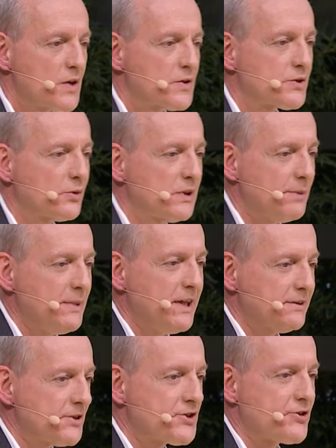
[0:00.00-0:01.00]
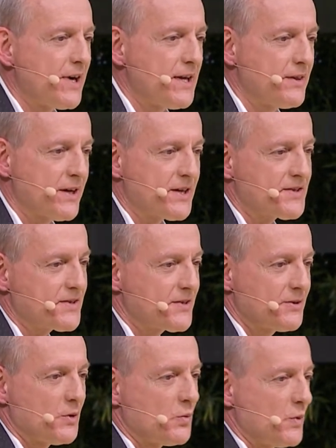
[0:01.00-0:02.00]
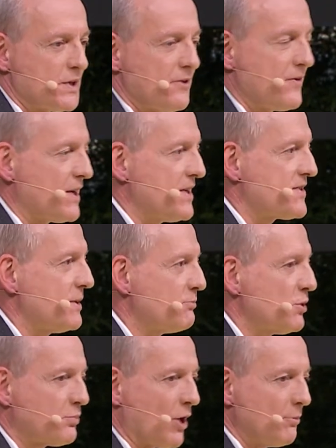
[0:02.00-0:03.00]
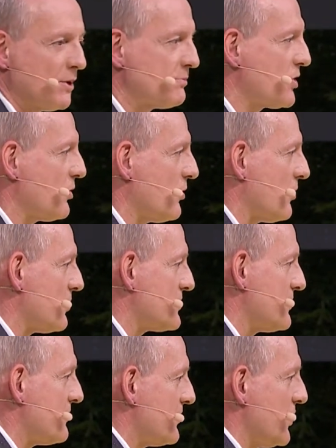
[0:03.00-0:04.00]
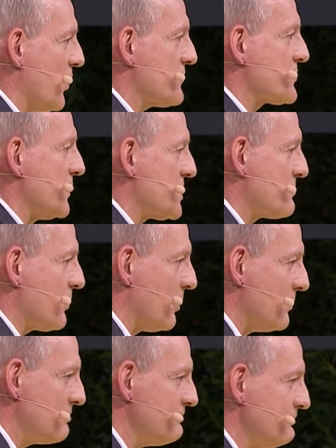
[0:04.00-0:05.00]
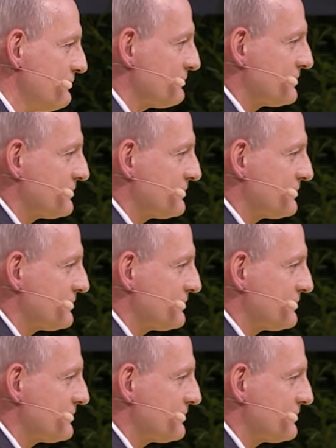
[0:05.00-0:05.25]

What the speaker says: So let me illustrate this with a very simple problem called the off-switch problem.